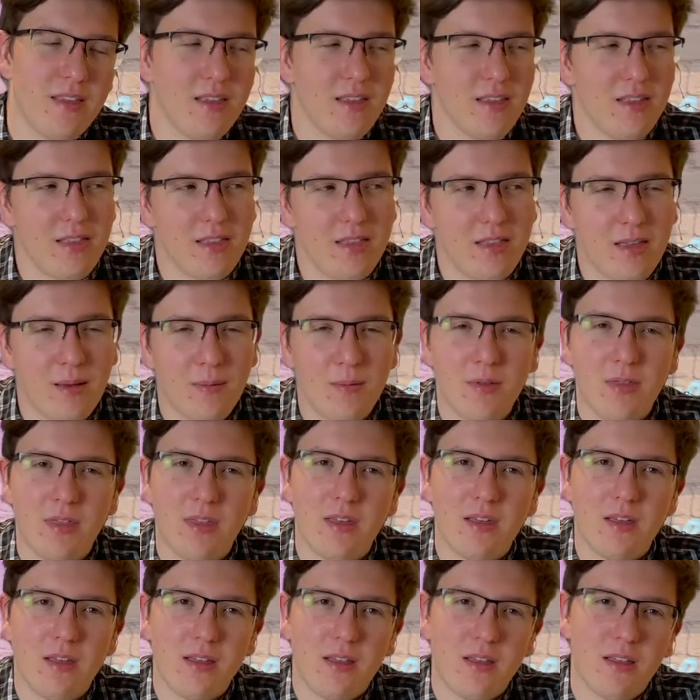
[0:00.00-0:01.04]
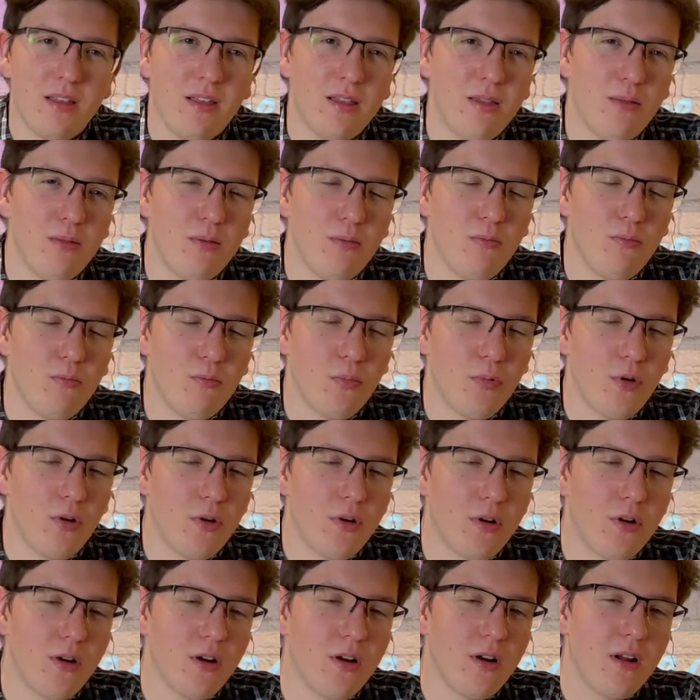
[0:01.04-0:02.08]
some of the
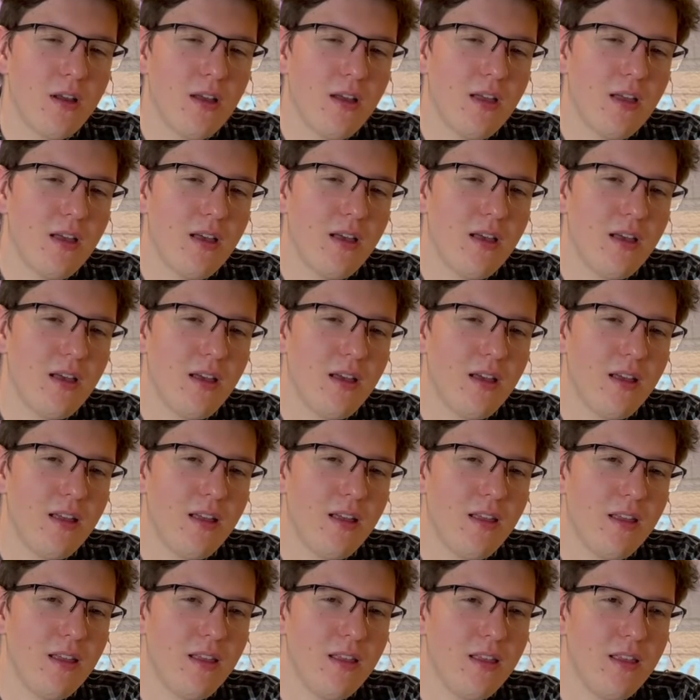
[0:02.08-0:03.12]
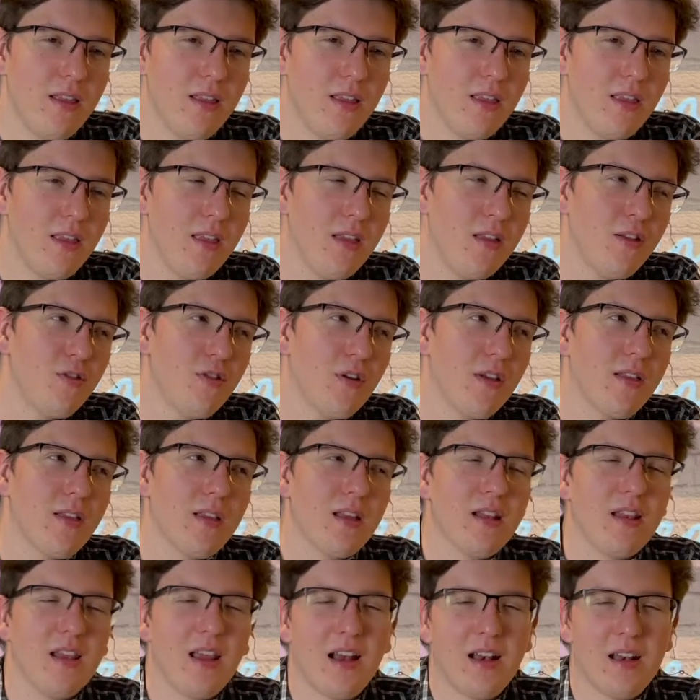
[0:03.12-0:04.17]
more
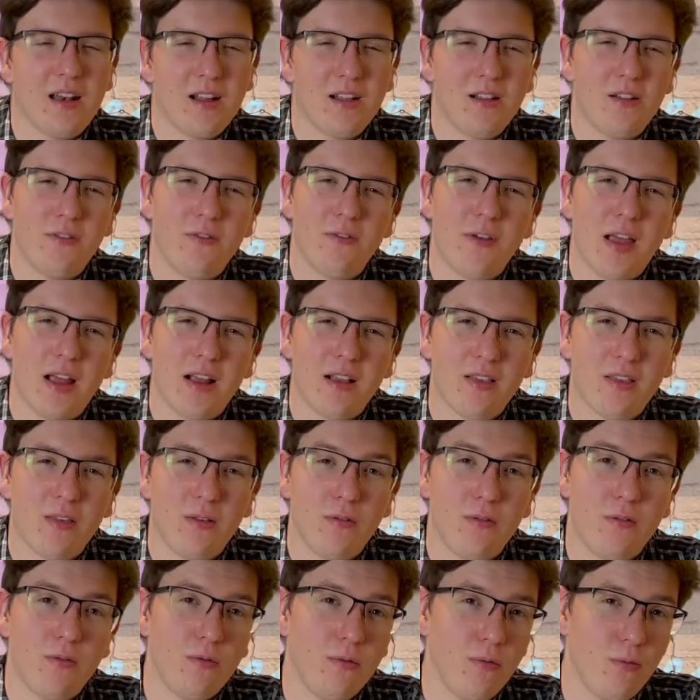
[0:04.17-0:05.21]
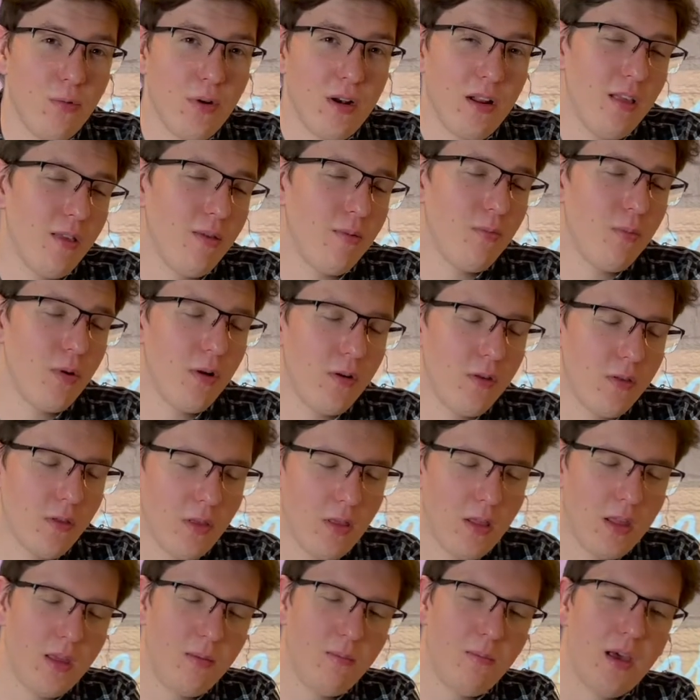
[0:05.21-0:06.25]
interesting technical facts of what is
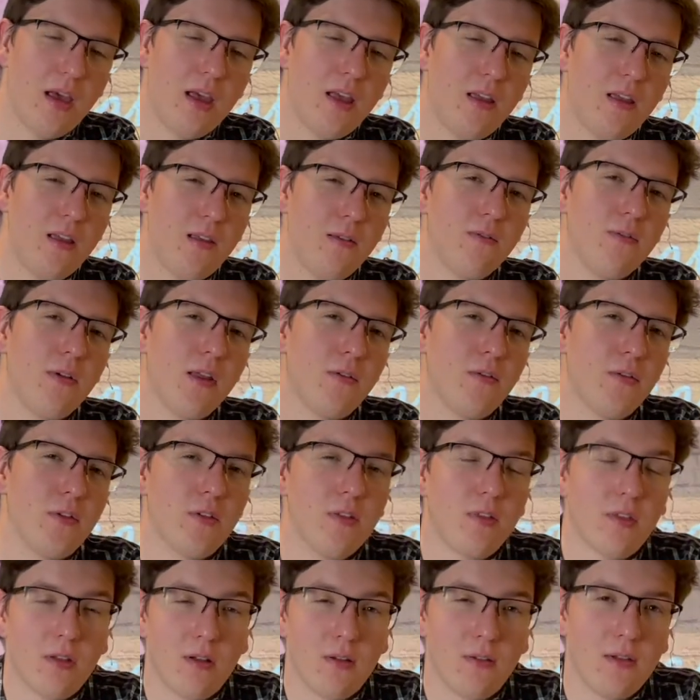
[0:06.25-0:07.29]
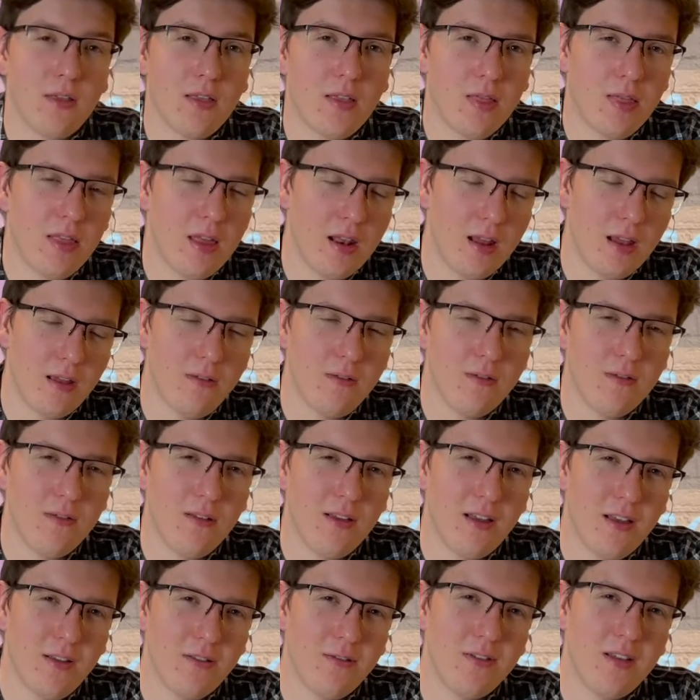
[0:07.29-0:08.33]
personally my favorite service that
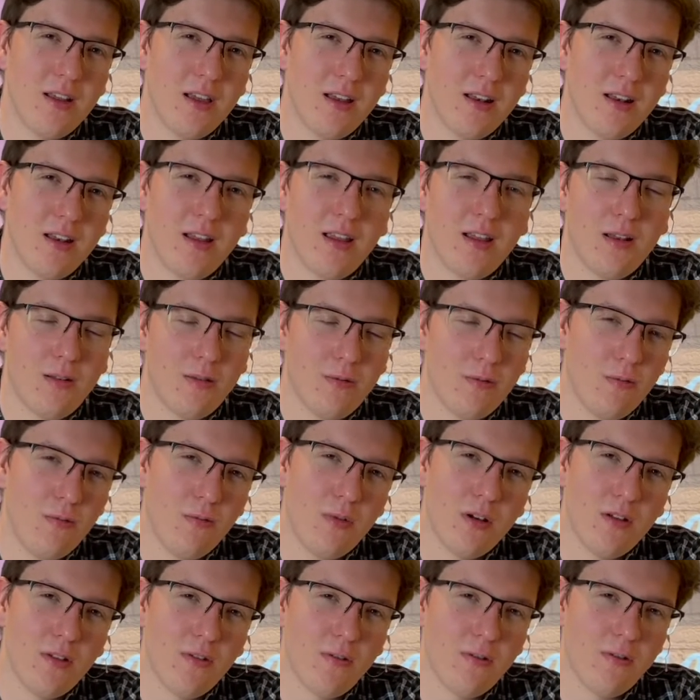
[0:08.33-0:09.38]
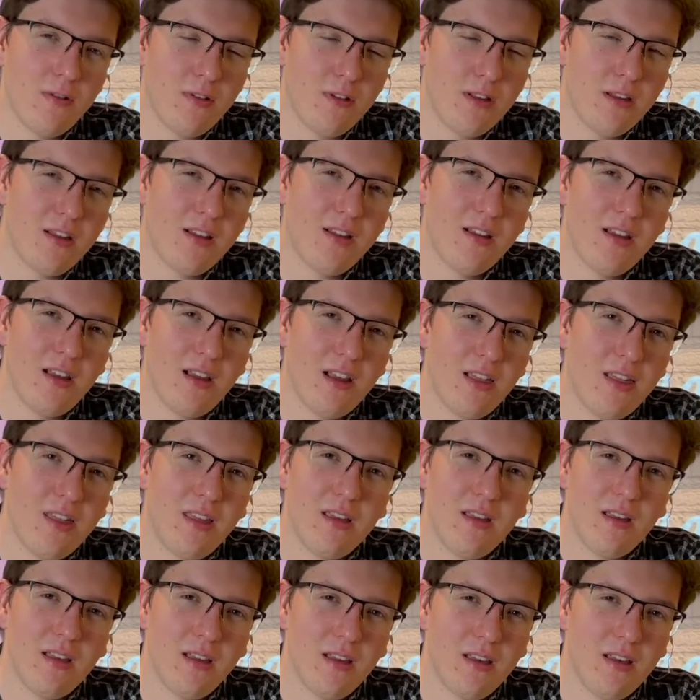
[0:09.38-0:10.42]
I've done, and one of I
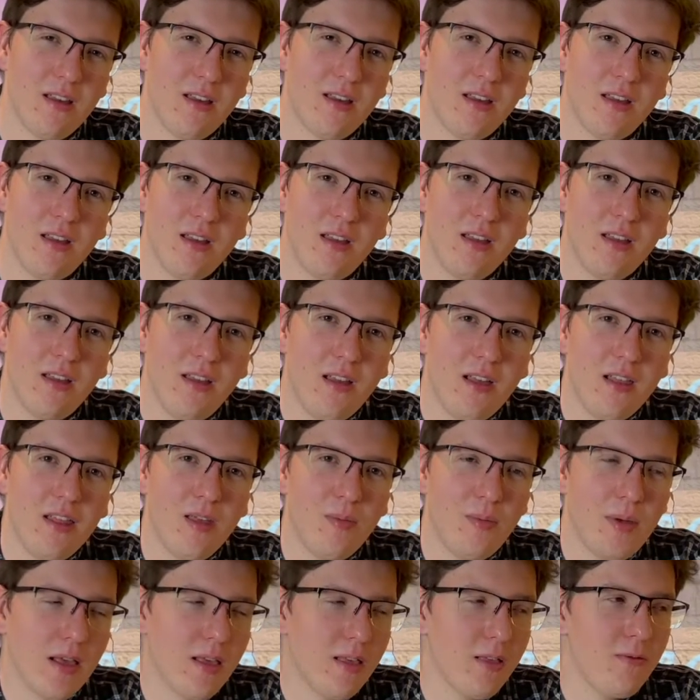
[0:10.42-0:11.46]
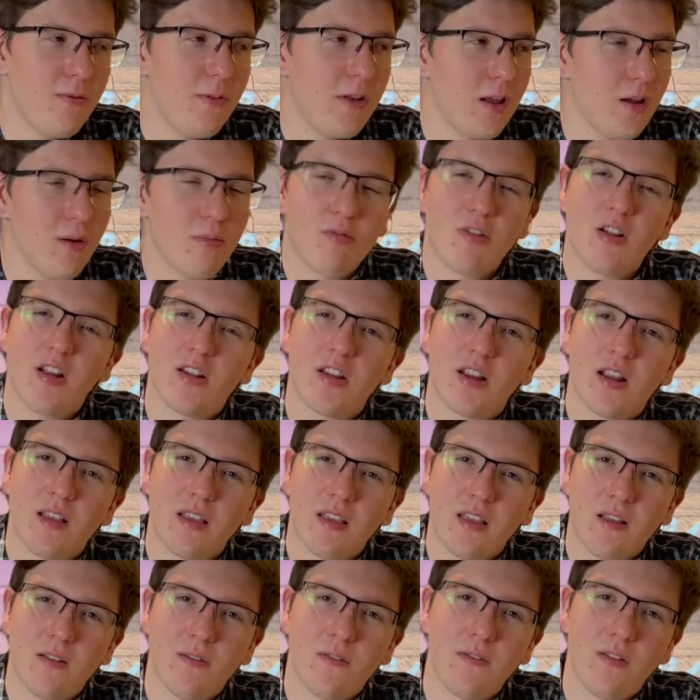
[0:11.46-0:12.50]
think the best video
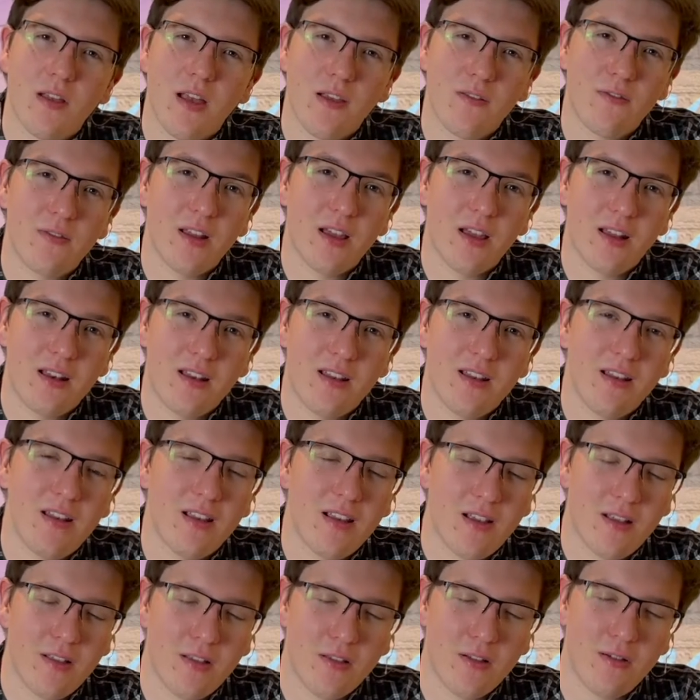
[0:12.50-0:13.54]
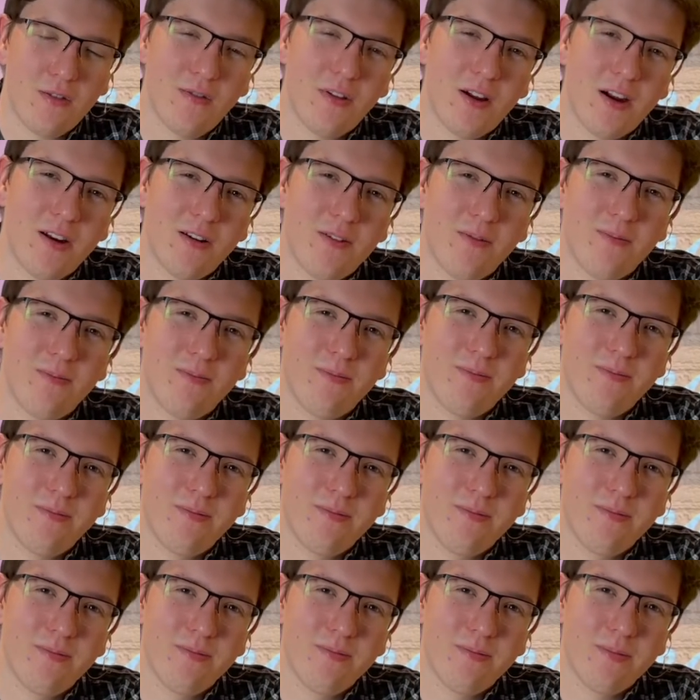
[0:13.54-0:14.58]
projects I've done so far.
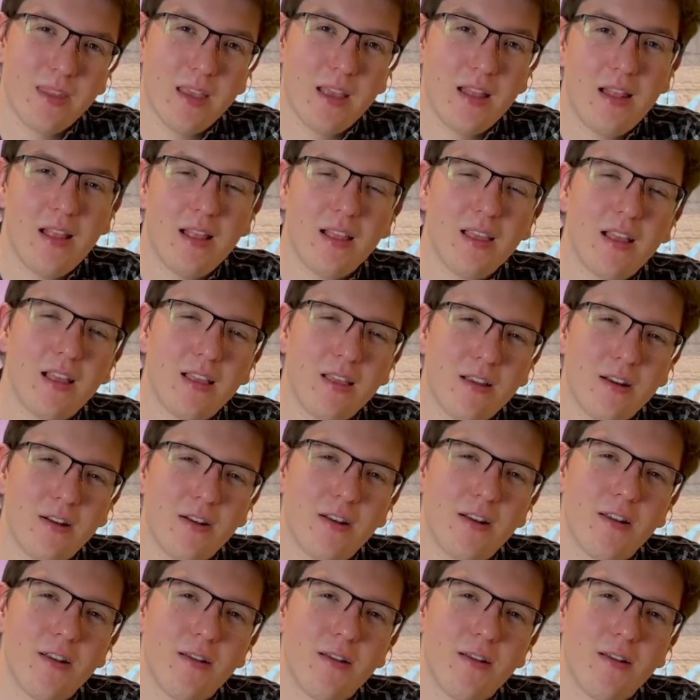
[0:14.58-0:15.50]
Let's get started.